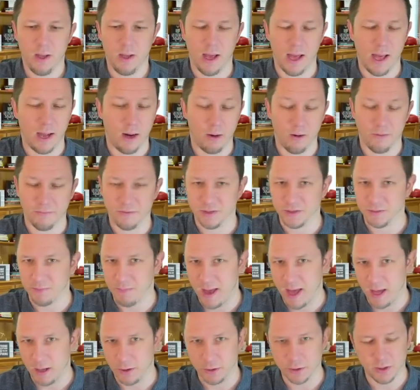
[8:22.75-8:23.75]
I don't know if this
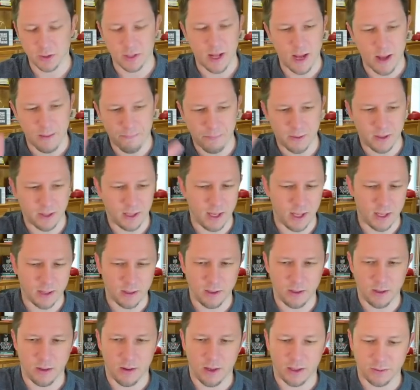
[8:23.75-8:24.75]
matters or not, but again,
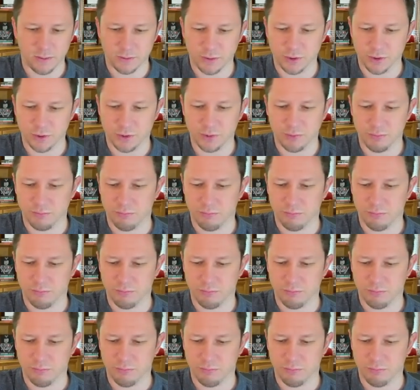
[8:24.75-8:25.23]
you know, I just